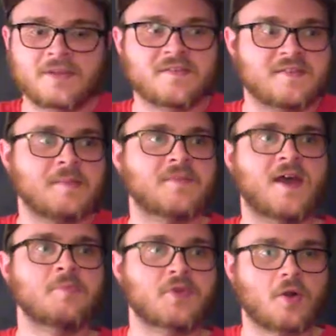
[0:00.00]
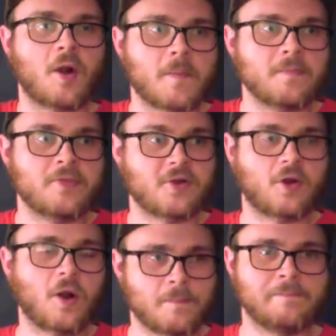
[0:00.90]
at the same time, there
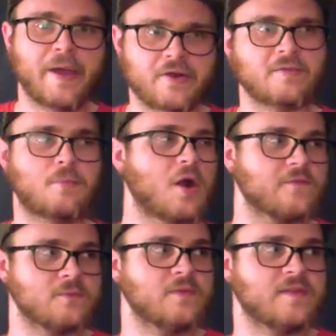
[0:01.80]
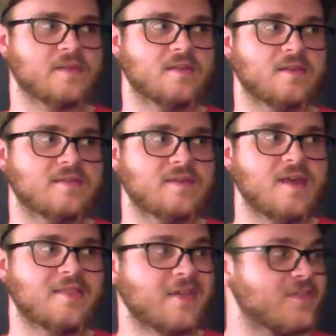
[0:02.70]
are better Marvel movies than this
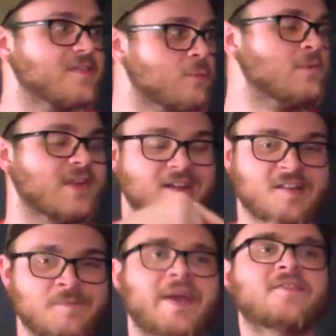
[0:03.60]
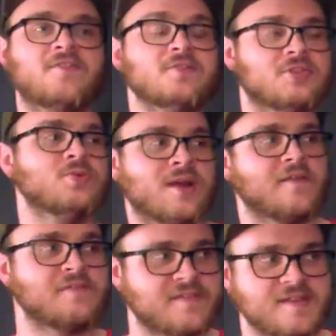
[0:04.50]
that this movie expects you to
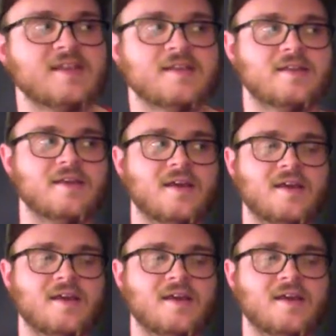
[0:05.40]
have seen.